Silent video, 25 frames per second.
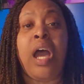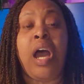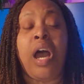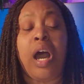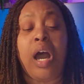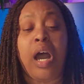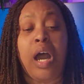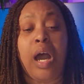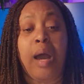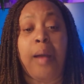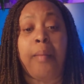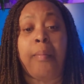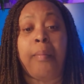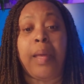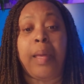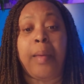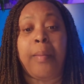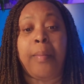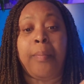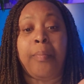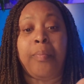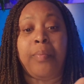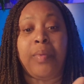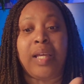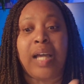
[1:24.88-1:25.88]
Um,
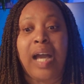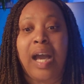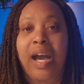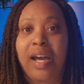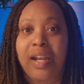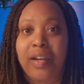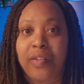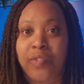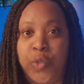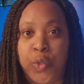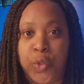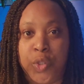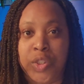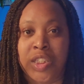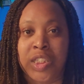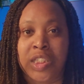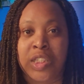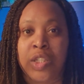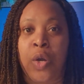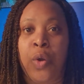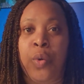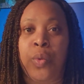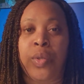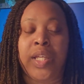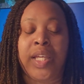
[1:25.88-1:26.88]
and God, of course,
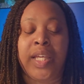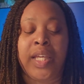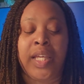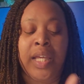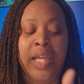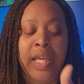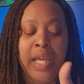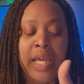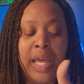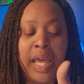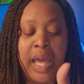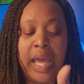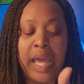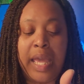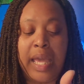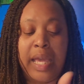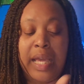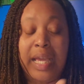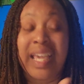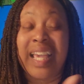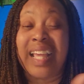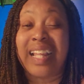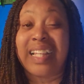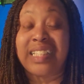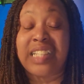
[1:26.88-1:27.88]
is holy
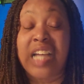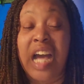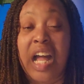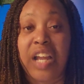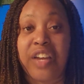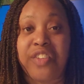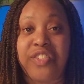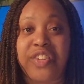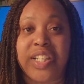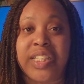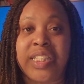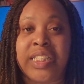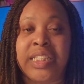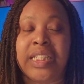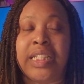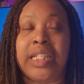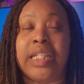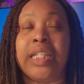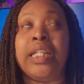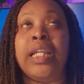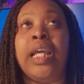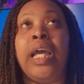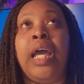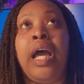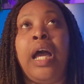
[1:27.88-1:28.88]
and can't tolerate
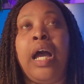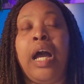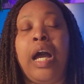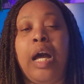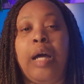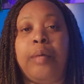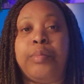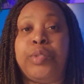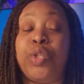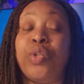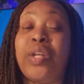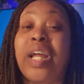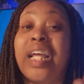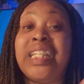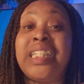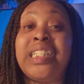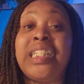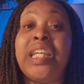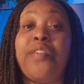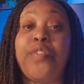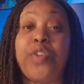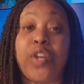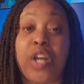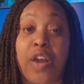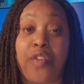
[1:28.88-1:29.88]
sin. Um, so that
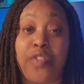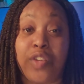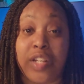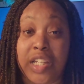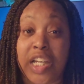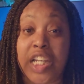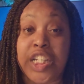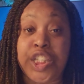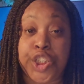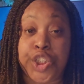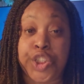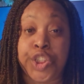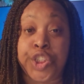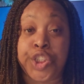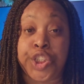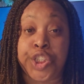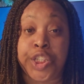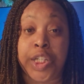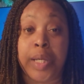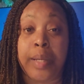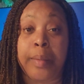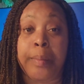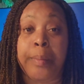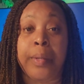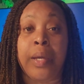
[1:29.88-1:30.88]
severed our
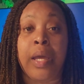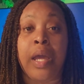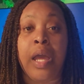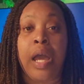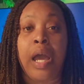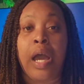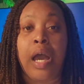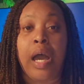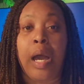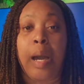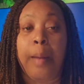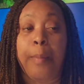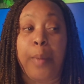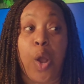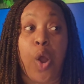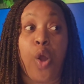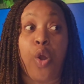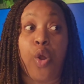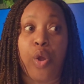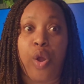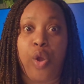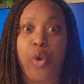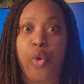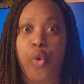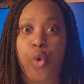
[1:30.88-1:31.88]
relationship um,
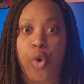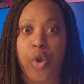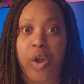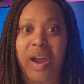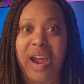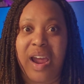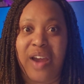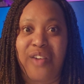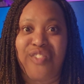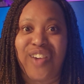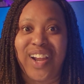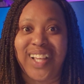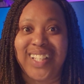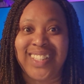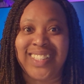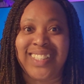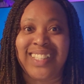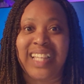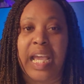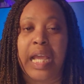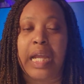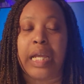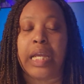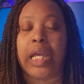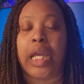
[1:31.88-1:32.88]
or, or our right
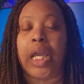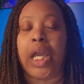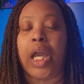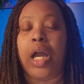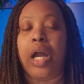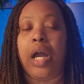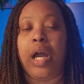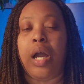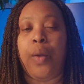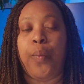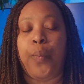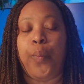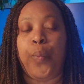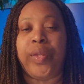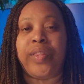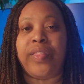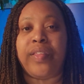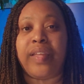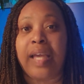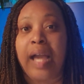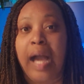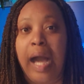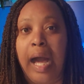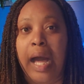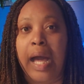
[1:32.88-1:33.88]
standing um,
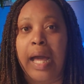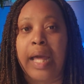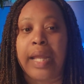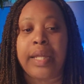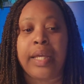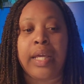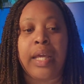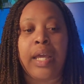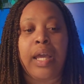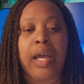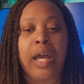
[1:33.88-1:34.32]
with God.